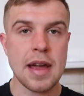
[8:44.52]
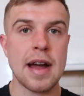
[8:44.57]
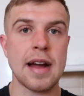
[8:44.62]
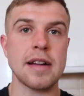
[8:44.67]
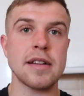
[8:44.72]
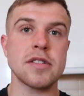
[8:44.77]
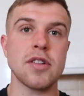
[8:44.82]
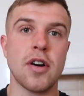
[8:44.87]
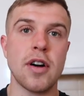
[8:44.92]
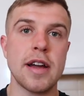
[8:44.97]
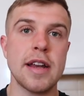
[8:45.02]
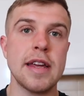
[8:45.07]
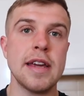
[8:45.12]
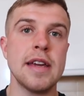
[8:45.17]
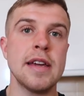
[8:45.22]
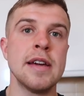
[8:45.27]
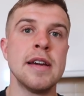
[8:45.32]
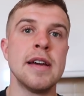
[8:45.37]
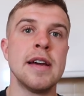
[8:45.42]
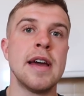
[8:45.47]

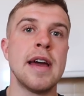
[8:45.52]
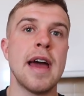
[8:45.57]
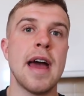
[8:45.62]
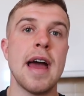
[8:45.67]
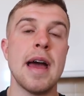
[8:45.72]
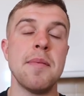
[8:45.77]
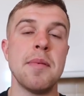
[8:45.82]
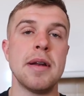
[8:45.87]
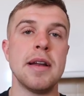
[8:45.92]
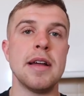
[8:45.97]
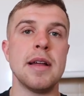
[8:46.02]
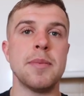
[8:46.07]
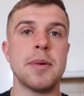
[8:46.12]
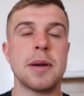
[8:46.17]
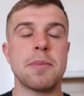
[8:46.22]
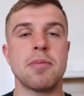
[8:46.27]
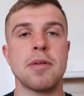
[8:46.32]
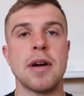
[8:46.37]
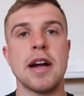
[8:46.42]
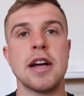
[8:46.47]
anxiety and a little
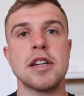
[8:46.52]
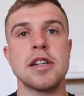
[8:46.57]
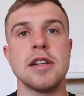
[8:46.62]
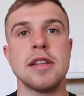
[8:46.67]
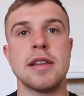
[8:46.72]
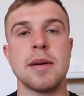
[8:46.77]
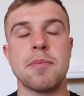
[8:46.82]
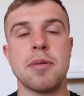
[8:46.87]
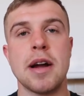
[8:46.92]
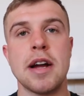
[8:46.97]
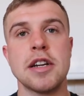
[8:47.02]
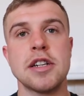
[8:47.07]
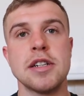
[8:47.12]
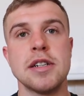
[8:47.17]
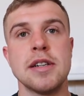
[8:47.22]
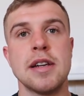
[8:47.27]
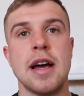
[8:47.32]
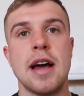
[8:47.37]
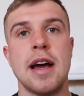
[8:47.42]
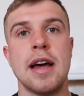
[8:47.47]
bit of
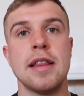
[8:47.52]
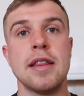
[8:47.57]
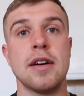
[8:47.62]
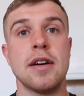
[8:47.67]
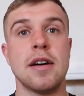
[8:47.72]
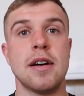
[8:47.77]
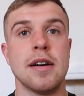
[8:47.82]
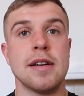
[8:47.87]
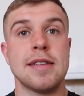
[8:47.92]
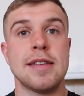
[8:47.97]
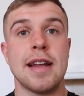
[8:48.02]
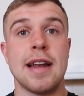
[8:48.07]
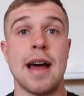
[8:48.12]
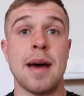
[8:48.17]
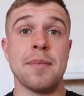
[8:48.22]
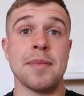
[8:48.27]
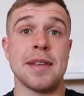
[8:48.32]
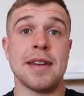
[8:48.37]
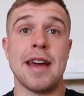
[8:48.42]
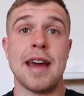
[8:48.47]
depression, and I still
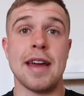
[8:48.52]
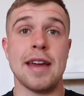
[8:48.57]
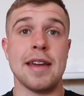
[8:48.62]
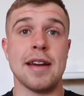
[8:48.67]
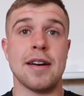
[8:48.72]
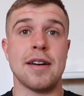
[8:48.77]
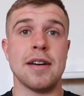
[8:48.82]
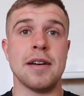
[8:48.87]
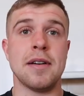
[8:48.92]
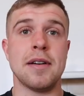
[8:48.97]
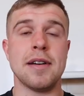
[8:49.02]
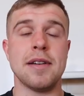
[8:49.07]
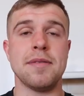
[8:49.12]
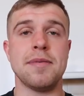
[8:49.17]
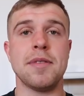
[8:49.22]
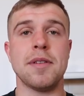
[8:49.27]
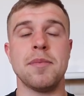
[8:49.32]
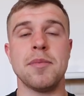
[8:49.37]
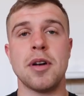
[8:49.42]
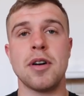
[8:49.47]
am today.
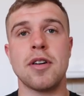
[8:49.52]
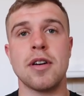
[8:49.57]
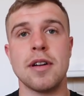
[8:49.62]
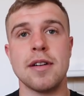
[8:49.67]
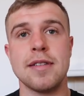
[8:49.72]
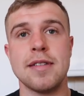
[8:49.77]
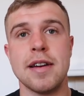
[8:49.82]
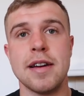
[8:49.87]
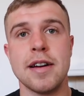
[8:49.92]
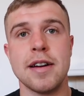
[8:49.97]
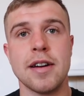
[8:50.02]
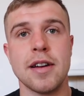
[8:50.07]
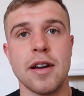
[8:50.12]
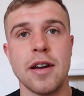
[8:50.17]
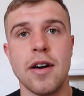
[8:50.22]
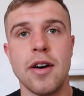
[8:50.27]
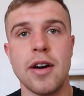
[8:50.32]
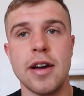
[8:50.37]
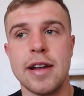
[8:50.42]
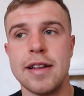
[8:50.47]
I'm not going to sit here and
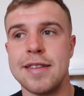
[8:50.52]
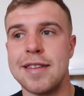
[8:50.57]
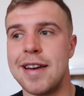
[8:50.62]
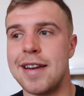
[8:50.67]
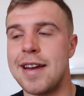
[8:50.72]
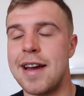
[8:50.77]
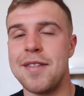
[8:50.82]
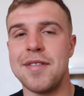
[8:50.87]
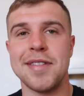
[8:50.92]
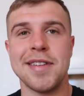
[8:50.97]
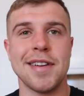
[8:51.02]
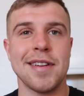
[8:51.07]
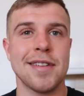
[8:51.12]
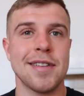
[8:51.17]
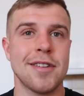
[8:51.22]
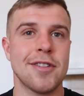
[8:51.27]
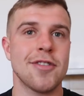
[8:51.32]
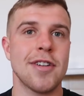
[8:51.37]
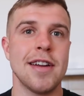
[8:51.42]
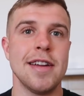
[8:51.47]
lie and say that
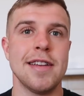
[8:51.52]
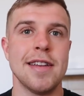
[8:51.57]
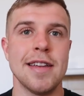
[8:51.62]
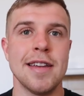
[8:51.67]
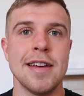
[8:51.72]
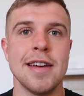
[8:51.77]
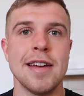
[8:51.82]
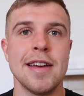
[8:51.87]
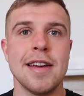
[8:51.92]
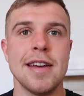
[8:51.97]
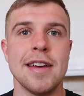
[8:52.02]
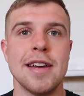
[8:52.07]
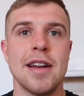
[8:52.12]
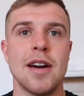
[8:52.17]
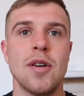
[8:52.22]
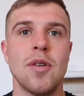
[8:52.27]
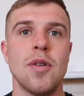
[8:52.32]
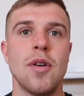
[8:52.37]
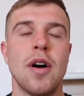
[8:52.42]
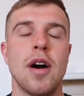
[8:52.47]
everything's great. You
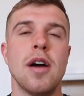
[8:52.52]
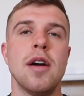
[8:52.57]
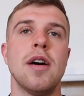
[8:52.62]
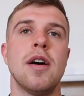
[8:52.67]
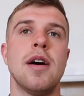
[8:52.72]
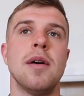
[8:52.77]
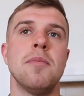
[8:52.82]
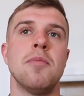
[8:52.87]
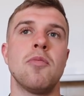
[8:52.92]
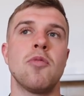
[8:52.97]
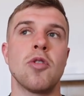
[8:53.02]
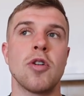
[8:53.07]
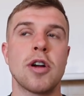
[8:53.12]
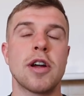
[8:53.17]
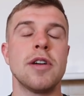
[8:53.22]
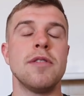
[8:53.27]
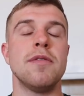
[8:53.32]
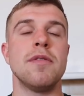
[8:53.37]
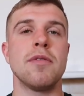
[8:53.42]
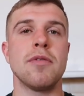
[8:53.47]
know, I'm
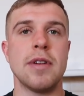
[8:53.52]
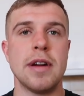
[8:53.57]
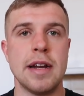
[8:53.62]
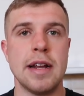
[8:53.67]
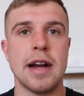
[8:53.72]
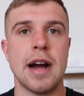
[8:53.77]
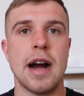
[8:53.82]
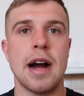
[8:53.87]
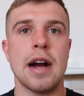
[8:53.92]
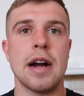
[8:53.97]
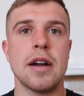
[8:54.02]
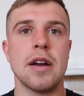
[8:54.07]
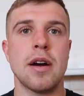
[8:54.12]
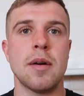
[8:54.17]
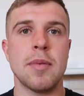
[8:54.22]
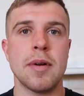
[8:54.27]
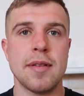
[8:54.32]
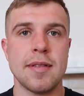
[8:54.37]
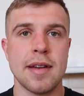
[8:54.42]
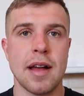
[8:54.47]
working really hard
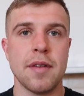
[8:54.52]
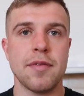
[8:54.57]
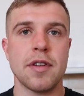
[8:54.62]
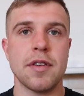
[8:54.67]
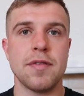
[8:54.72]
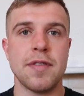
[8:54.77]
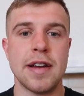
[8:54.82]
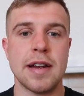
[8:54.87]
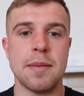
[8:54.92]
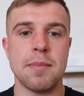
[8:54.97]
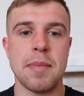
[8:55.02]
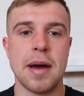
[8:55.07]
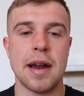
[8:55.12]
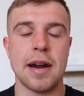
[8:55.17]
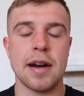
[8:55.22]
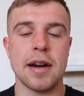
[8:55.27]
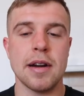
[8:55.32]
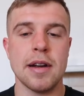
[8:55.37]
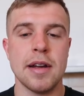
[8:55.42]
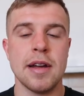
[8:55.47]
on myself, on feeling
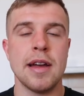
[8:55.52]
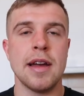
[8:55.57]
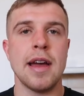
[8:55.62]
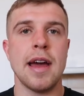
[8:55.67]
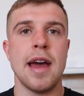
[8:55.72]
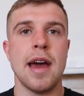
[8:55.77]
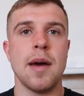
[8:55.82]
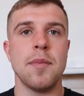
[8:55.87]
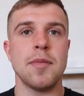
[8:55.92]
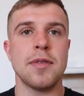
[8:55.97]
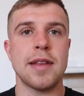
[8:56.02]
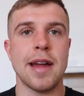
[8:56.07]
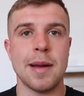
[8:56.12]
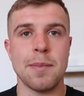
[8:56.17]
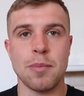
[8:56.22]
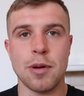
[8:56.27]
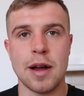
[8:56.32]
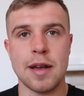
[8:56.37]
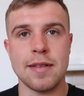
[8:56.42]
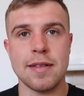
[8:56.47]
better, and
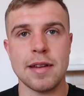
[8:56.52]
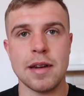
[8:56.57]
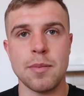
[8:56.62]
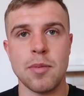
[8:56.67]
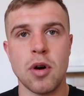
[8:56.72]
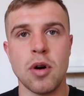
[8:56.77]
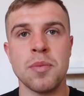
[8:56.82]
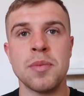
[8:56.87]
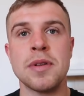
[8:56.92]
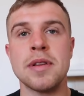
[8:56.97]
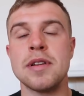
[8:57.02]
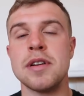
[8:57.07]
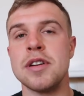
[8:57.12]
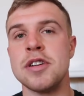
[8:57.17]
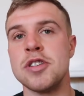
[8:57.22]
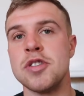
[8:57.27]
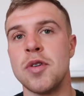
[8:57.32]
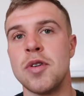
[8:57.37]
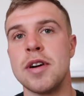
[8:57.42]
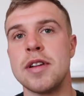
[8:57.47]
staying present in the moment and
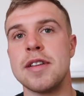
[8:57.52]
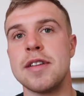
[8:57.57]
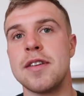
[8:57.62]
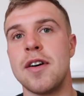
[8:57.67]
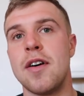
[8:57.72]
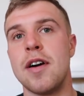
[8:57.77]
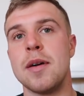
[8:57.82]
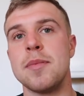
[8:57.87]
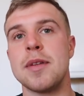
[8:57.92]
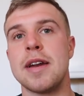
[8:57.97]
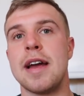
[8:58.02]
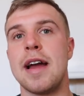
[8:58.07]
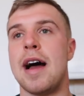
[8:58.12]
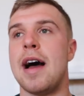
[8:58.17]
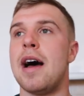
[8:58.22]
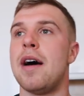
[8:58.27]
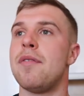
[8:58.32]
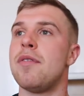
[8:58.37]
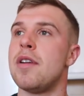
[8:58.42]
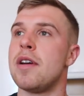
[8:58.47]
enjoying the time that I
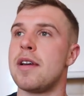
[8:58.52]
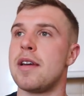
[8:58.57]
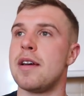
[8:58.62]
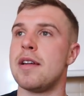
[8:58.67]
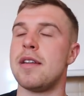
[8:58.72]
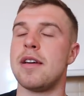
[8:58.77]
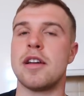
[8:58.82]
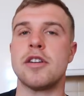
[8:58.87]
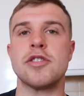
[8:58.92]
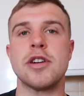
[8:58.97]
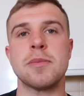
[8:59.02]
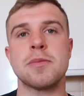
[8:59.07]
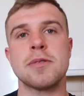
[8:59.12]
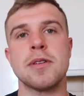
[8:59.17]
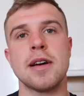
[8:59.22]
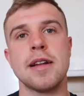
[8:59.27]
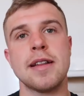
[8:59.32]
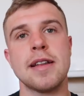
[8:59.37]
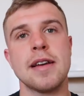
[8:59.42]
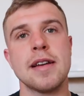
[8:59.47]
have, like trips
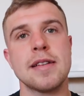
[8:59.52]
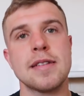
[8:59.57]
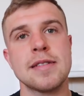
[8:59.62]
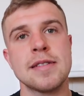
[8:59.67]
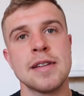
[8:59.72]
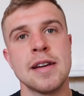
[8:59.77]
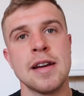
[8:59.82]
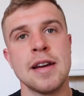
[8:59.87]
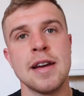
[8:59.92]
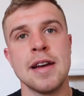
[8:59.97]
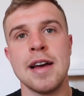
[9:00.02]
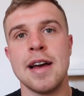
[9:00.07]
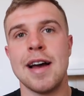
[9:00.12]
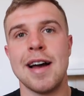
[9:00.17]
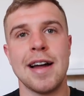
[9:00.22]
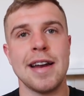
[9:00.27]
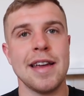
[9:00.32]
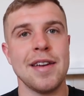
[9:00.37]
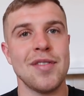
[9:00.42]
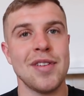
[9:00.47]
like this.
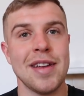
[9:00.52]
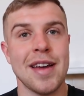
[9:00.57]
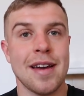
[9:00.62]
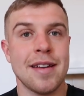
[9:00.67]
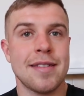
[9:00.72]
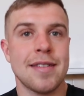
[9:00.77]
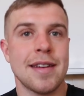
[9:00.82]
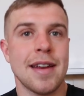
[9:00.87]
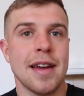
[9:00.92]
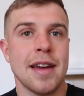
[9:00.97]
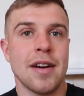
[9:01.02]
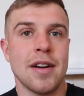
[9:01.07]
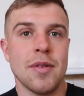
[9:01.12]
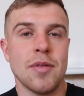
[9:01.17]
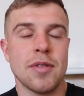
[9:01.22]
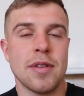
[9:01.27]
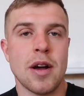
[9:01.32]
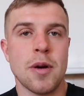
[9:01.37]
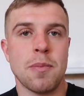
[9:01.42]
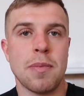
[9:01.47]
And even yesterday, I
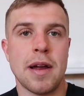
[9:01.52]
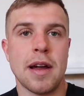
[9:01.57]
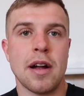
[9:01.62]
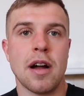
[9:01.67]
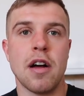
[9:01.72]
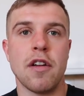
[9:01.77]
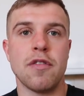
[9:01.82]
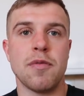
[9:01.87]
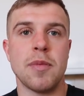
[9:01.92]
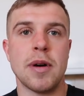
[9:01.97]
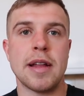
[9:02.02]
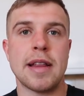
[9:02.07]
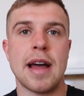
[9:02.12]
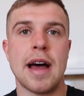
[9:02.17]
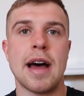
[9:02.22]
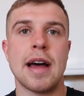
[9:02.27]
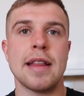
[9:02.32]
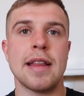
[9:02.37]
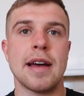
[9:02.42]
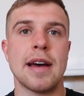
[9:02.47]
was out playing golf with my
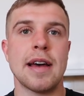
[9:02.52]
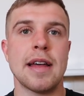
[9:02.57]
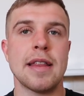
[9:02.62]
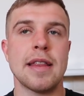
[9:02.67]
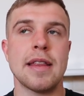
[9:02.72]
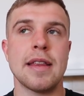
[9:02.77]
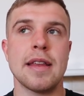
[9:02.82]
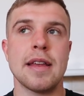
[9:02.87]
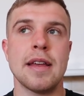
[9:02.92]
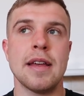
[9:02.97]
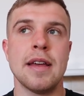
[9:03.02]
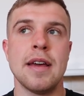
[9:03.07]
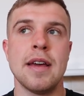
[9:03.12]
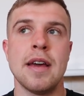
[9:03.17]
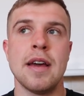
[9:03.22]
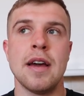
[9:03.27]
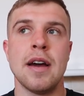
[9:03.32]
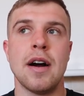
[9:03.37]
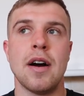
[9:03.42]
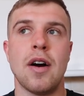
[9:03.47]
dad, and
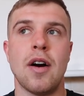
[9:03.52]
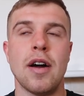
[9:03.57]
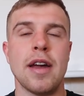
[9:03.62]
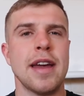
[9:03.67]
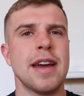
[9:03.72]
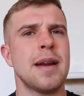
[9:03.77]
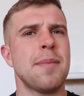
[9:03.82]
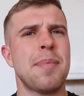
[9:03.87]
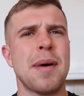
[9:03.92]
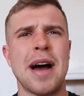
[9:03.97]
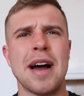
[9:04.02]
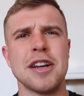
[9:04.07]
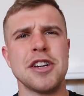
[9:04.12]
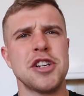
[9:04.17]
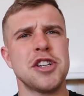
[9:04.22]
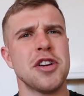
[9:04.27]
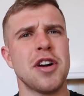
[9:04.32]
I hit a bad